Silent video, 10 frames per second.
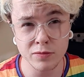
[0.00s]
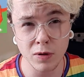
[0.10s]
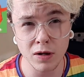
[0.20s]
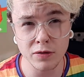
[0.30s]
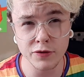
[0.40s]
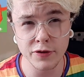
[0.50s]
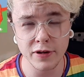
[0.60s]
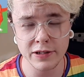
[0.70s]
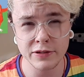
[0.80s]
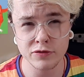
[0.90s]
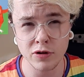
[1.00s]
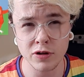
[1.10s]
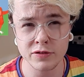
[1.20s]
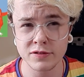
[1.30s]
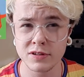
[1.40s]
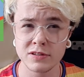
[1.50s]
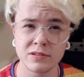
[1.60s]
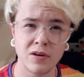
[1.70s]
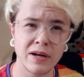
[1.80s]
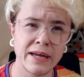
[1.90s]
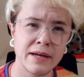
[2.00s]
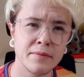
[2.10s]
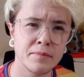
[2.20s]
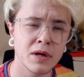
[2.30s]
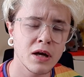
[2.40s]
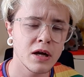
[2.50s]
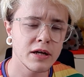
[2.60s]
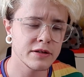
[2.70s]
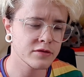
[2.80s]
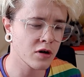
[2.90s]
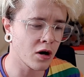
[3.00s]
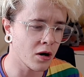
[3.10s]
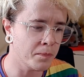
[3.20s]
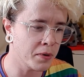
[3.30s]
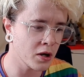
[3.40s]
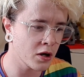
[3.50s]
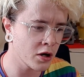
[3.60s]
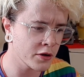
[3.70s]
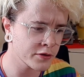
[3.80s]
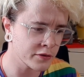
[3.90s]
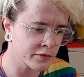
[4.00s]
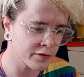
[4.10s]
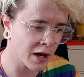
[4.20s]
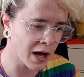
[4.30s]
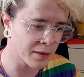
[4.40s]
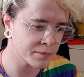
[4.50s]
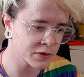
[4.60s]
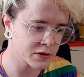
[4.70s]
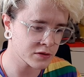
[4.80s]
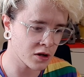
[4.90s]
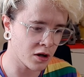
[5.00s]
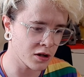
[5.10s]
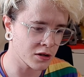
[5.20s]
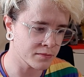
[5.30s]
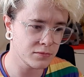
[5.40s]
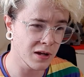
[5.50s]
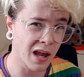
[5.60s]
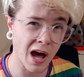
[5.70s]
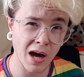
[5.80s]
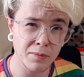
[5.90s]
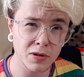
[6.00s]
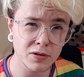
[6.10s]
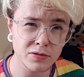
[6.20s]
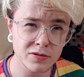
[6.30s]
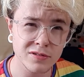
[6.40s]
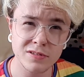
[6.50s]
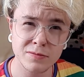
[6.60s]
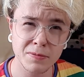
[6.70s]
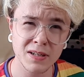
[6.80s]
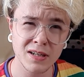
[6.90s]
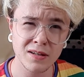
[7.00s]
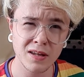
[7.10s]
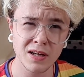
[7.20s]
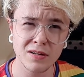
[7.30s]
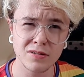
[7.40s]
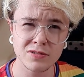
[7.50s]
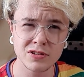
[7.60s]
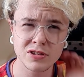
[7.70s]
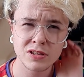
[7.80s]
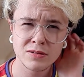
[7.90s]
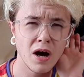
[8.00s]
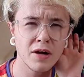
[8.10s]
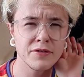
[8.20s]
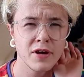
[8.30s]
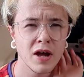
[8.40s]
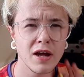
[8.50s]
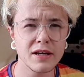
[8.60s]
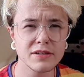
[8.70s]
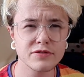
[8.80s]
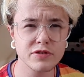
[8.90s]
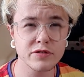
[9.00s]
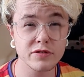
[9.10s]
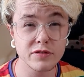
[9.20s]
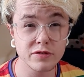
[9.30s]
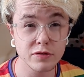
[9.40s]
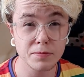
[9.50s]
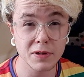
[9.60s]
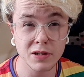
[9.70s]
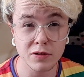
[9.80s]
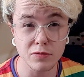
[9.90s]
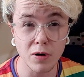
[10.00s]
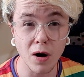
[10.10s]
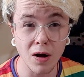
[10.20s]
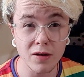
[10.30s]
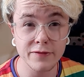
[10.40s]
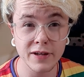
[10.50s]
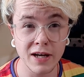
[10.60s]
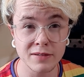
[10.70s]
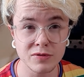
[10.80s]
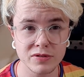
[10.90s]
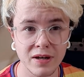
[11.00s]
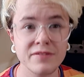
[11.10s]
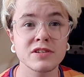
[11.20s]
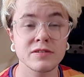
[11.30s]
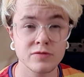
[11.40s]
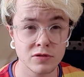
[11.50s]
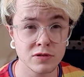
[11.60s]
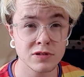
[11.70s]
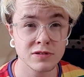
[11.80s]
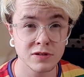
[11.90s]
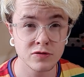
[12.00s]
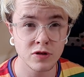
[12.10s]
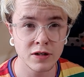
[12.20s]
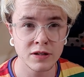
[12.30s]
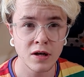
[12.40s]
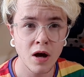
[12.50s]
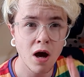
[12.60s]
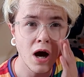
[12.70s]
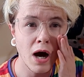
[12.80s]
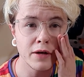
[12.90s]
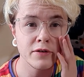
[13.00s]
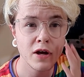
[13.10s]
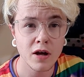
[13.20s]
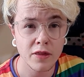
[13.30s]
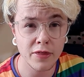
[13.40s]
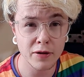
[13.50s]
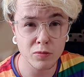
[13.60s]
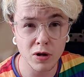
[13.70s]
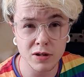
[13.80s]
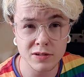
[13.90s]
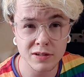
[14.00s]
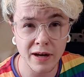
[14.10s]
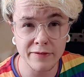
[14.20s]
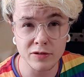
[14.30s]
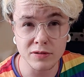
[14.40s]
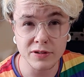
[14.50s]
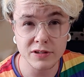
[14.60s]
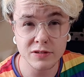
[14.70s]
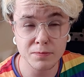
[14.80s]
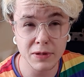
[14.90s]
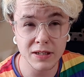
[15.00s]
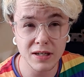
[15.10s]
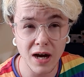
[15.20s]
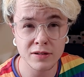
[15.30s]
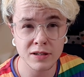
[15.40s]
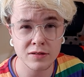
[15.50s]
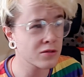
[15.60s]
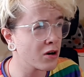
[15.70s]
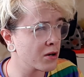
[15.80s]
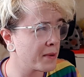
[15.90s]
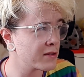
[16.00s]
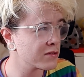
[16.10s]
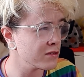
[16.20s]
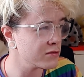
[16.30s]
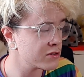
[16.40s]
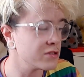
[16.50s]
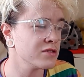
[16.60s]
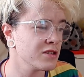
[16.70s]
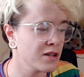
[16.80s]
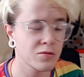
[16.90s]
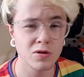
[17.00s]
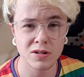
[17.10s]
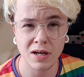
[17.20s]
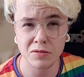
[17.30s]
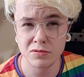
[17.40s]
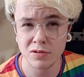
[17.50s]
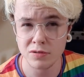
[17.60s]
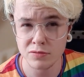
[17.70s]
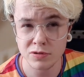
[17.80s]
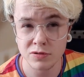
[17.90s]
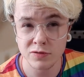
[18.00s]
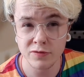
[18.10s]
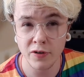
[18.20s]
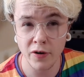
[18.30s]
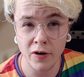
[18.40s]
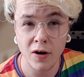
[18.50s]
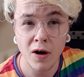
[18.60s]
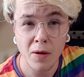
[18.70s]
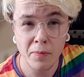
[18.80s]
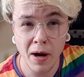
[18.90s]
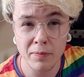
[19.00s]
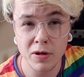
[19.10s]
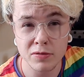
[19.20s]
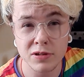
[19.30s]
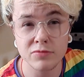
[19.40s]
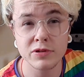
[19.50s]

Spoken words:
world that he draws, and it's got him, it's got a bird who flaps, it's got a llama who doesn't speak, I think, or a sheep, and it's just super cute. All of the animals have a different autistic trait, and they work together and they talk about solutions, and they work out solutions for Pablo in the